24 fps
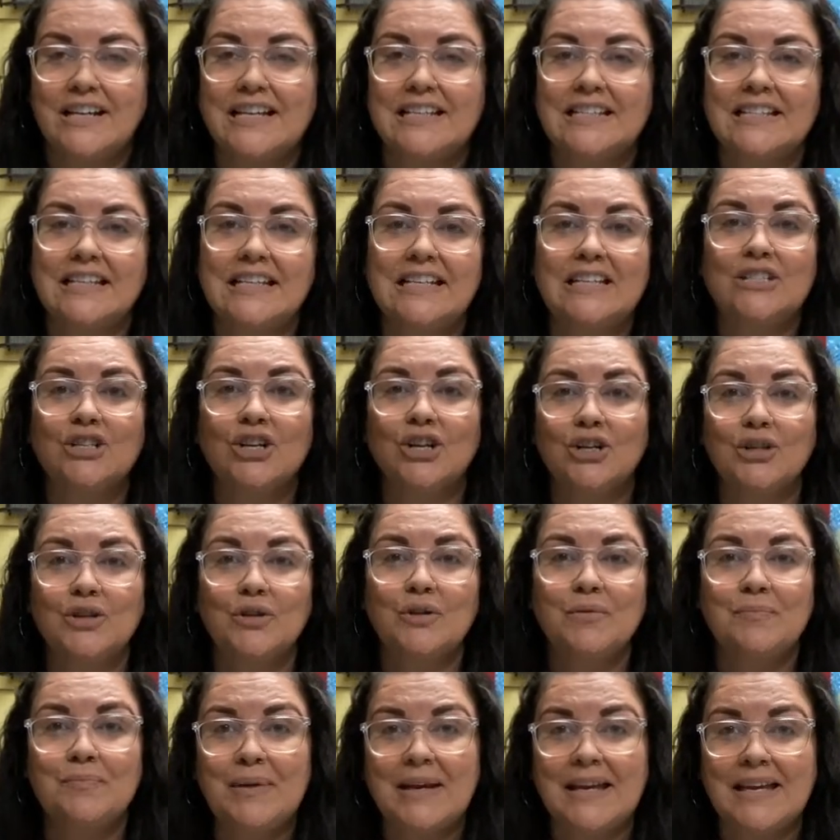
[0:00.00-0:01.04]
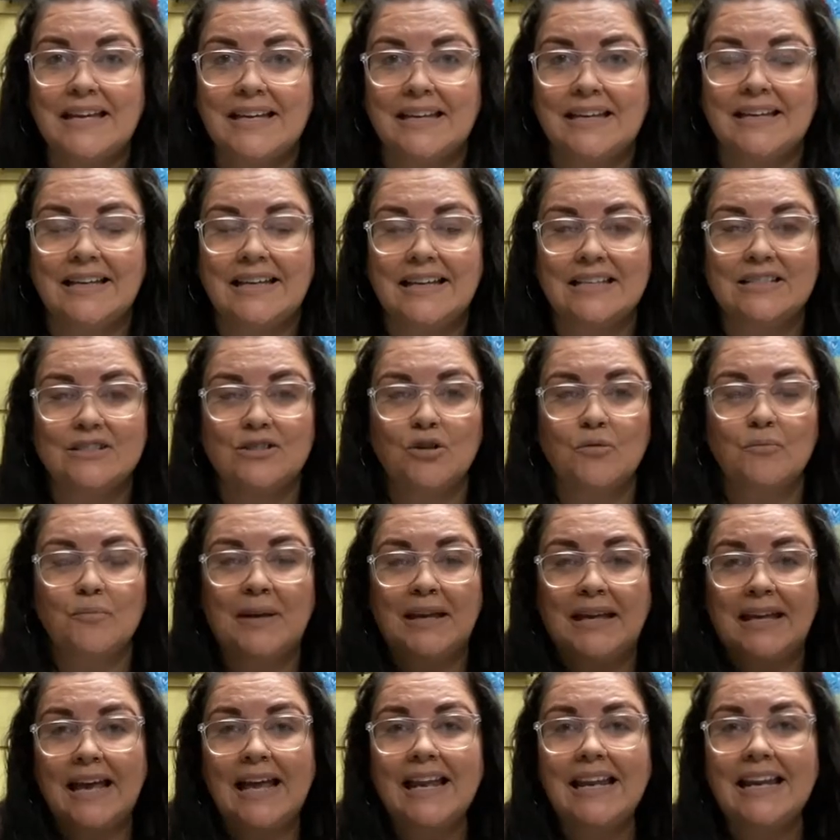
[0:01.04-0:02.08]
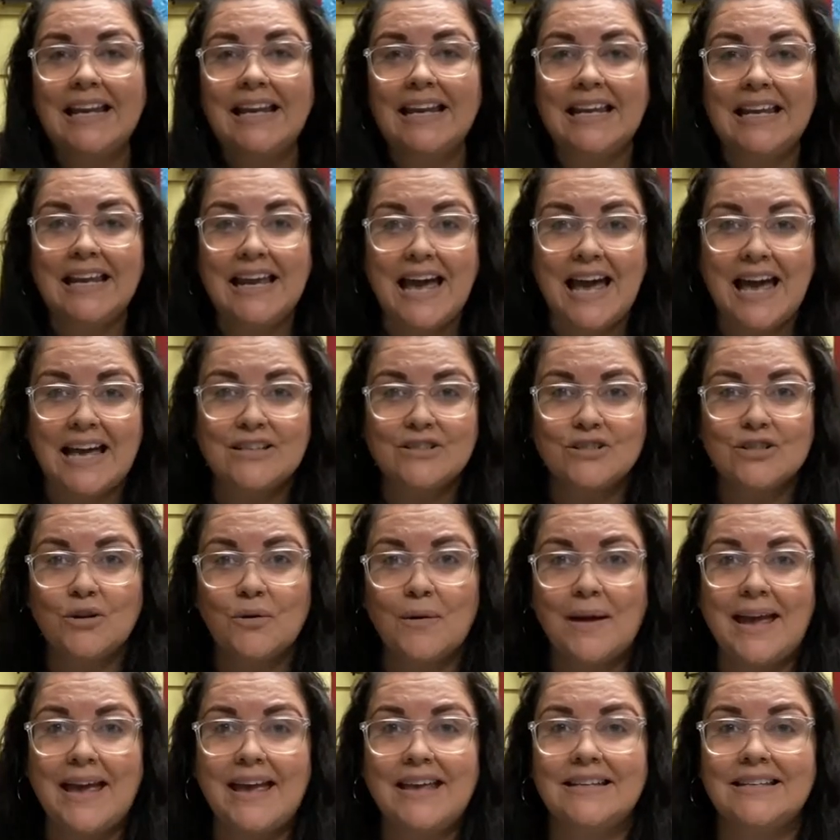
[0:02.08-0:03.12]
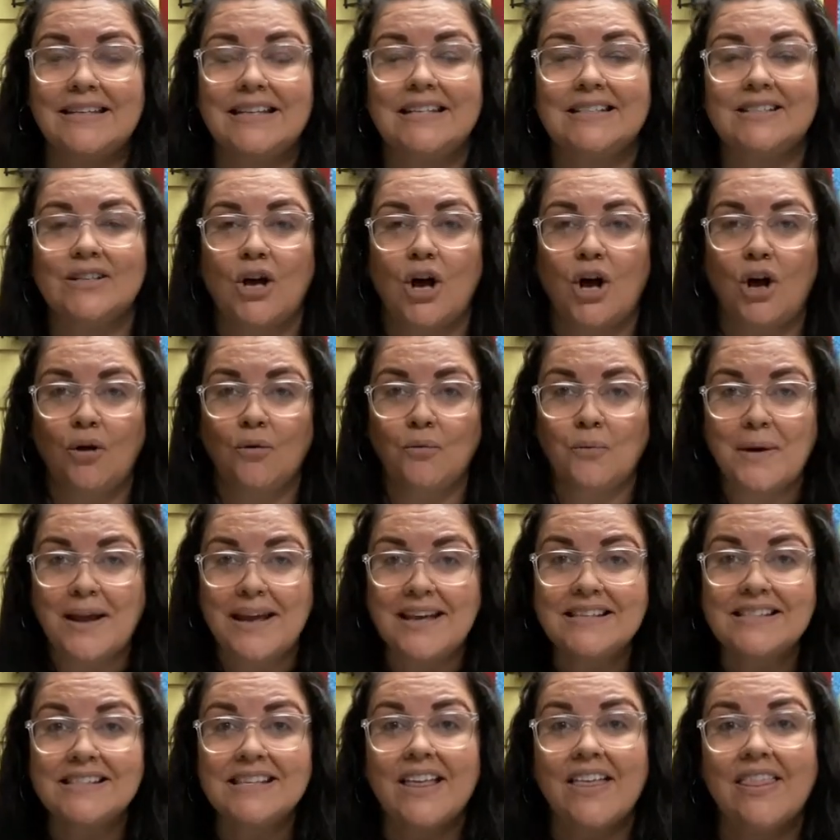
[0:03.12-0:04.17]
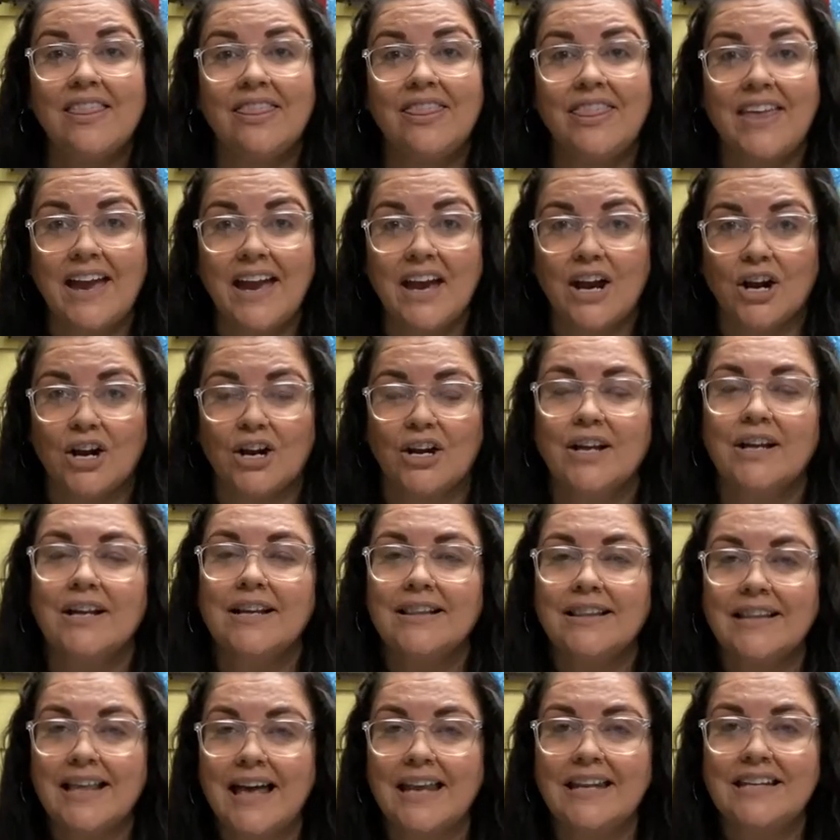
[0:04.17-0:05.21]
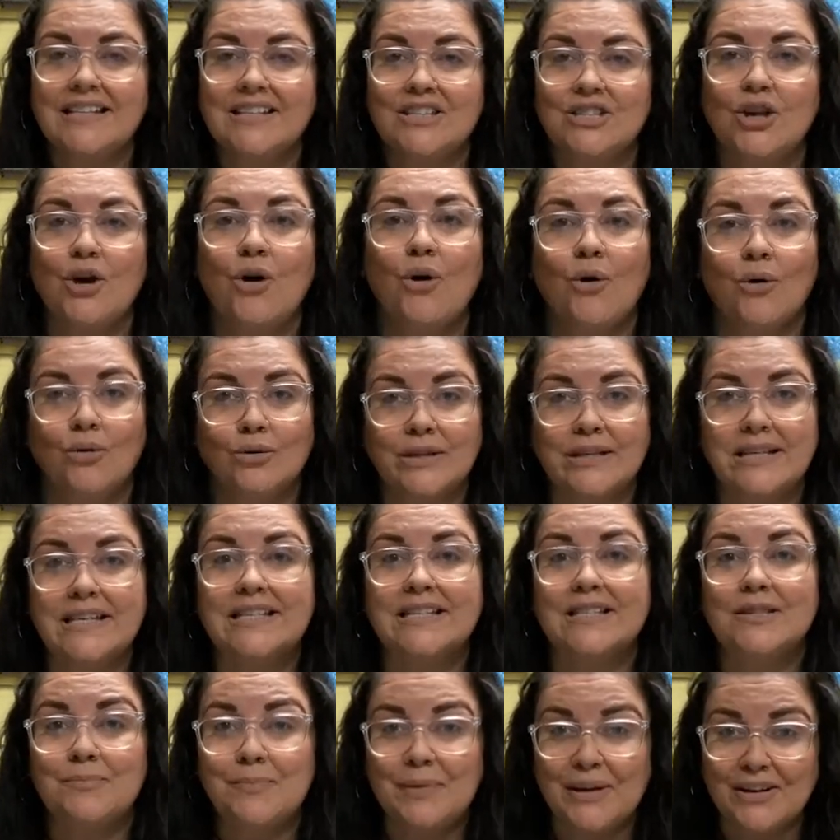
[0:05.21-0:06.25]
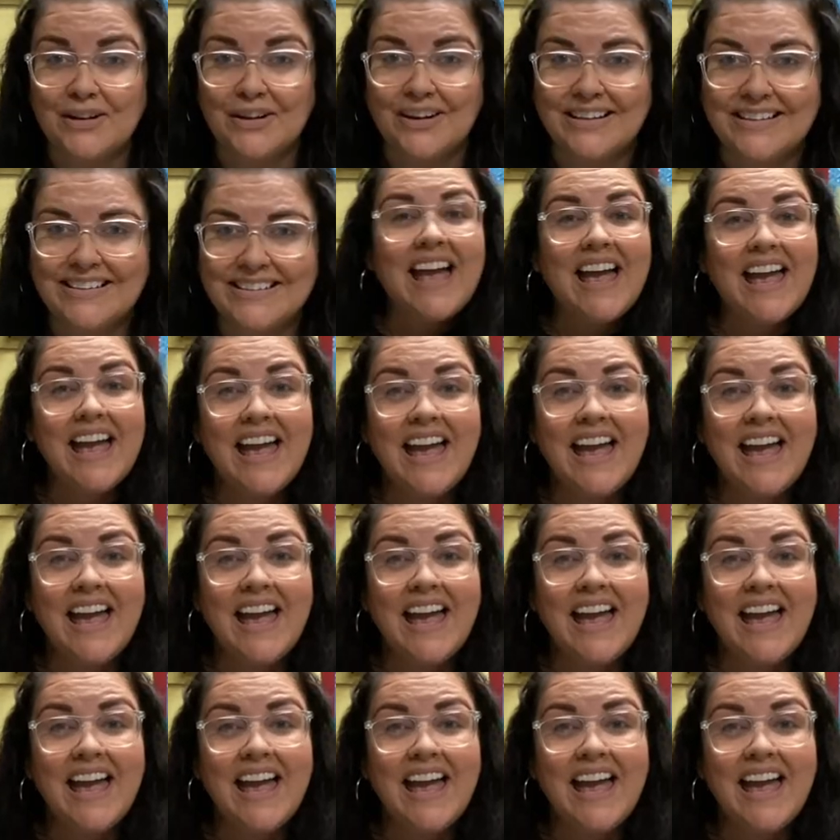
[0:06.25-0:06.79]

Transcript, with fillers: He's an eternal being. He has no beginning and he has no end. He's always there. That is the Holy Spirit.